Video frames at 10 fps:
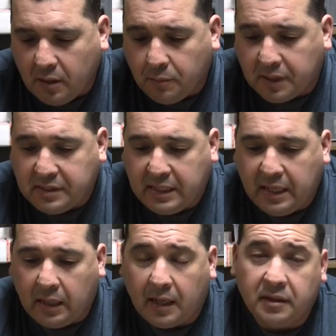But
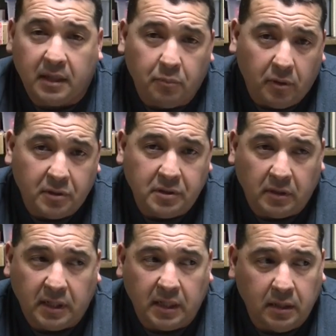again, I think
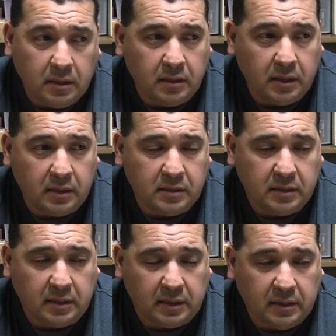personally, it's
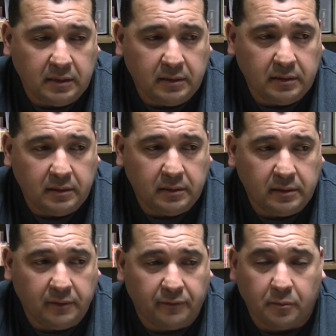uh,
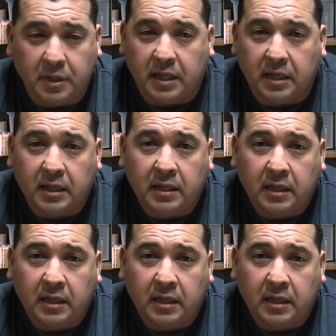for me,